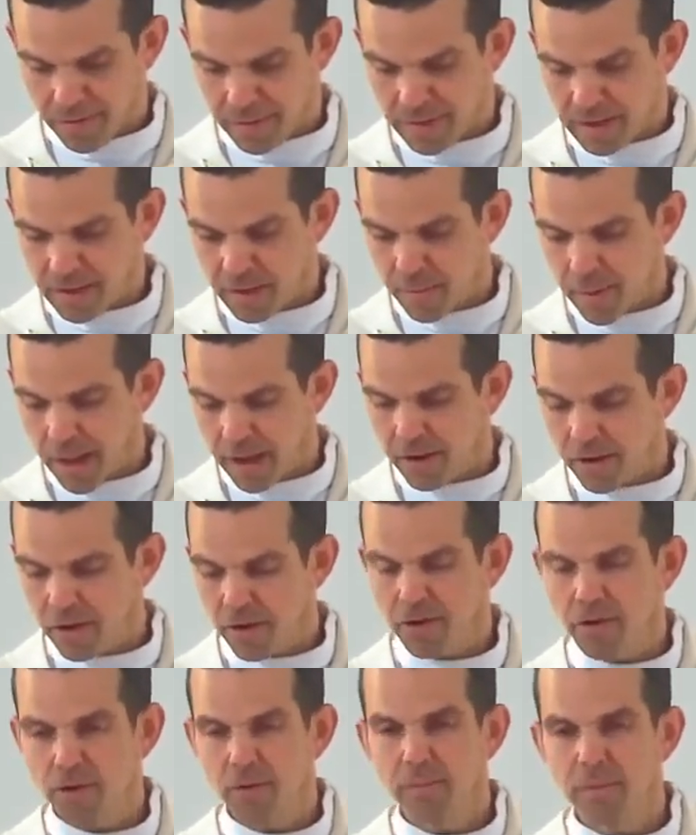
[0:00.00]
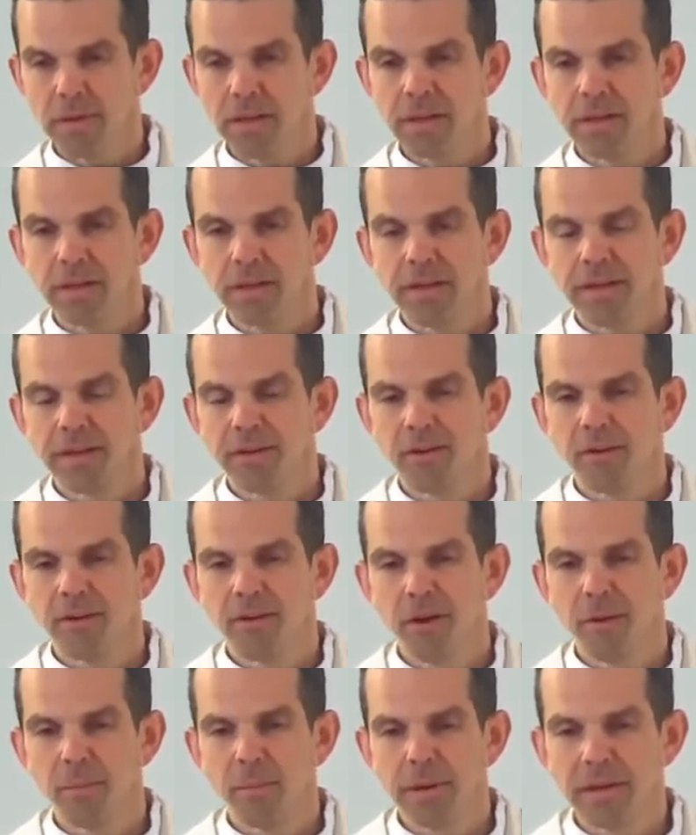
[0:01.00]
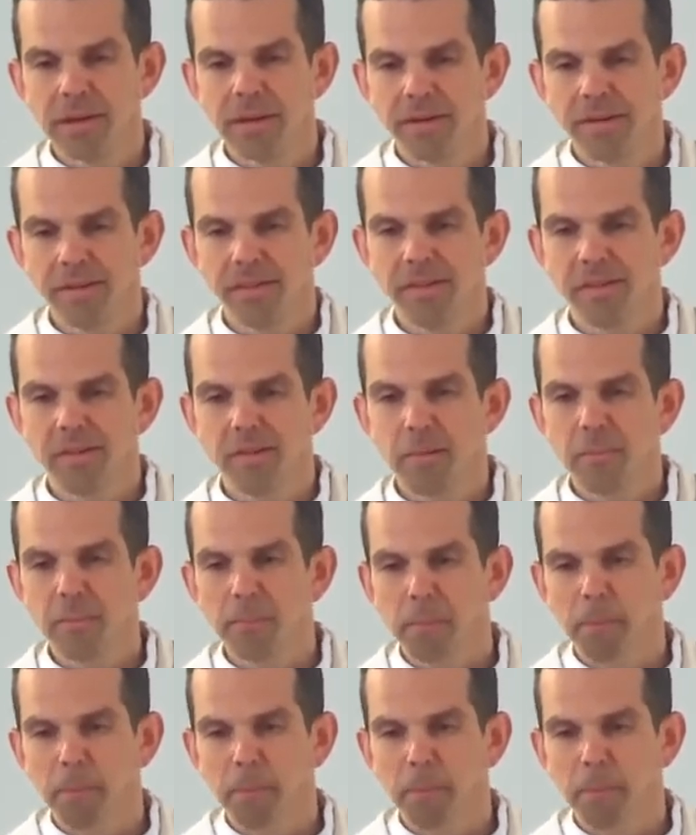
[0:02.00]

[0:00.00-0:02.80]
think about her humility and her obedience,